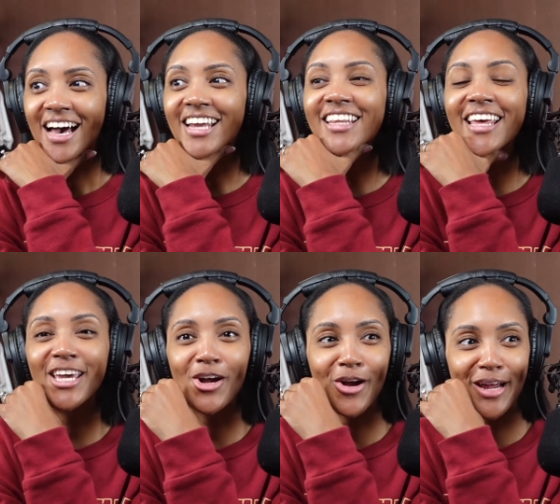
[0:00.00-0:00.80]
How did they
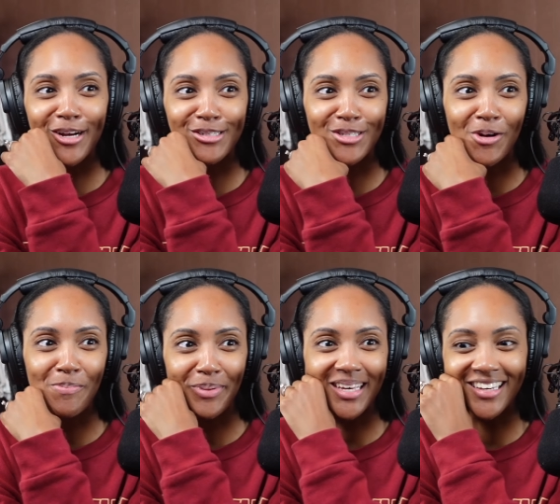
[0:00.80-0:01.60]
get her hair so
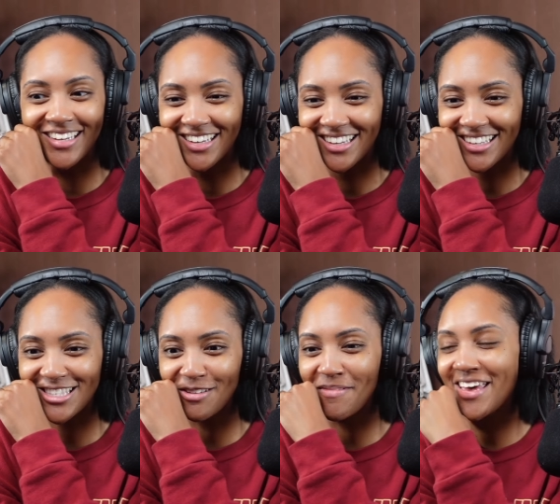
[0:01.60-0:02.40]
big?
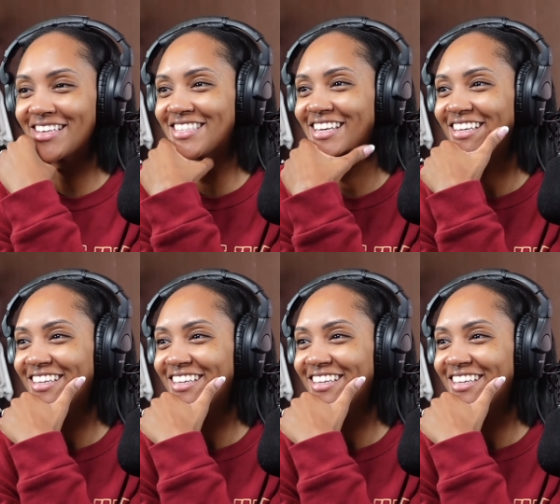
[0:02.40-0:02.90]
It's amazing.